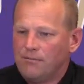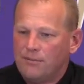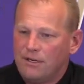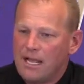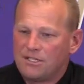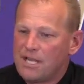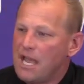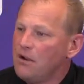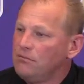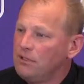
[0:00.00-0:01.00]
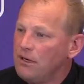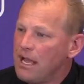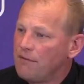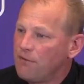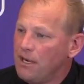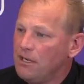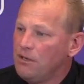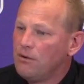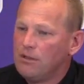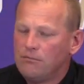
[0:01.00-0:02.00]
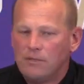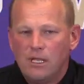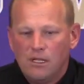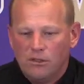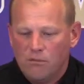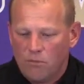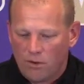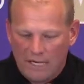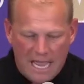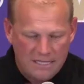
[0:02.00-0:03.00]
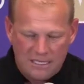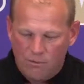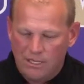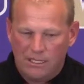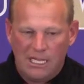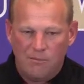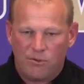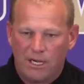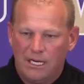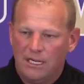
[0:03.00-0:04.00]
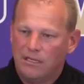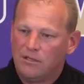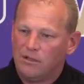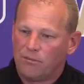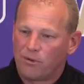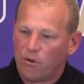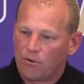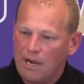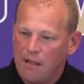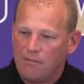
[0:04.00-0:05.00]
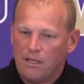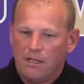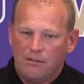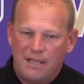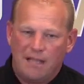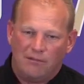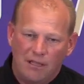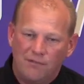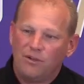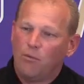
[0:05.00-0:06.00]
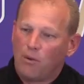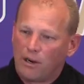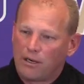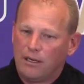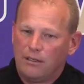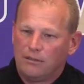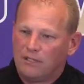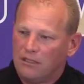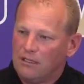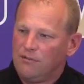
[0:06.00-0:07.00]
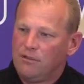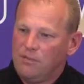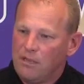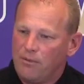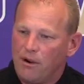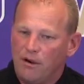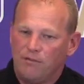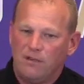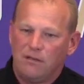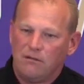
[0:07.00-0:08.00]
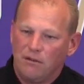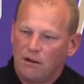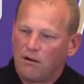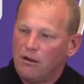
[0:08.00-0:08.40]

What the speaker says: they're not shy. They're not afraid to do it. And the more guys that we can keep bringing into the program that love to work, that love to be a part of it, are